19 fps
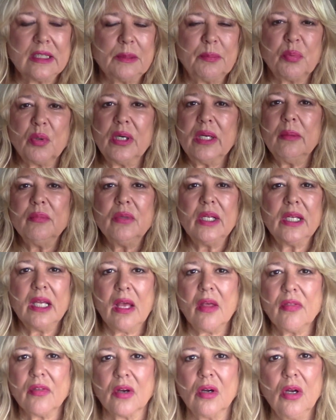Let's bring them
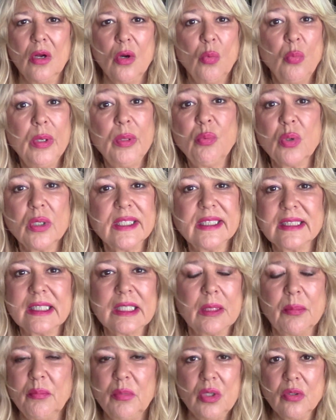together. We'd work as a
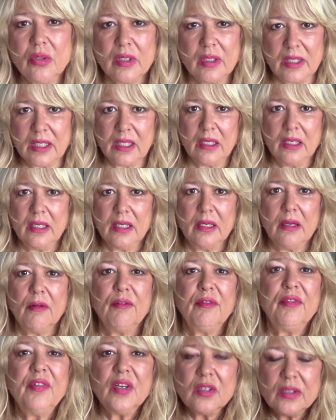community.
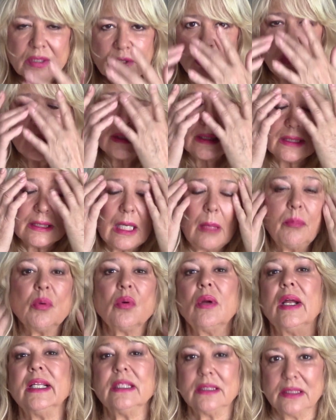Fear is what
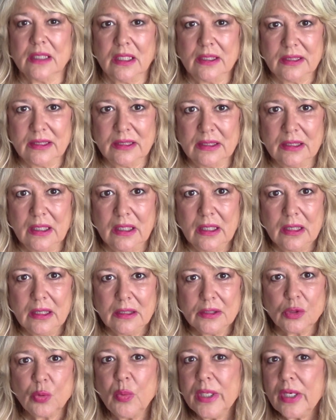separates us.
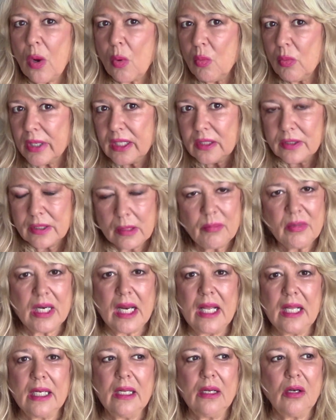So we don't want to
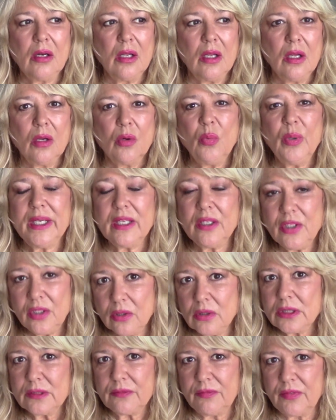eliminate it. We can
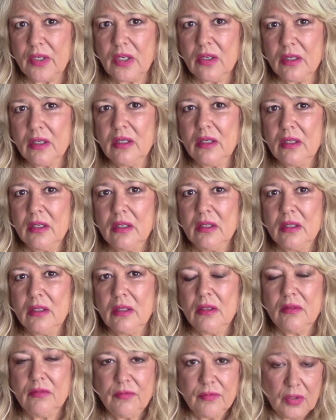use fear
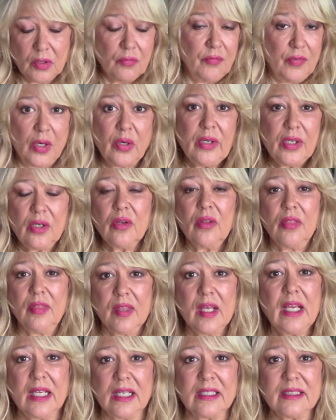for very good
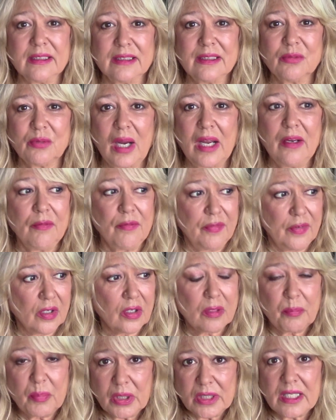things, right?
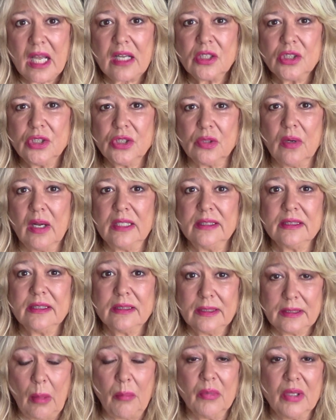Fear protects you
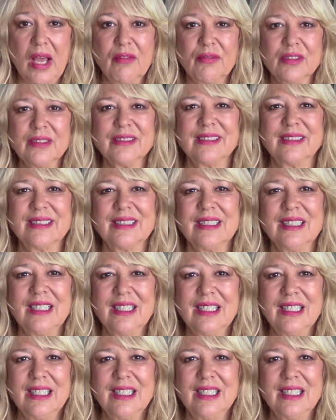on some levels.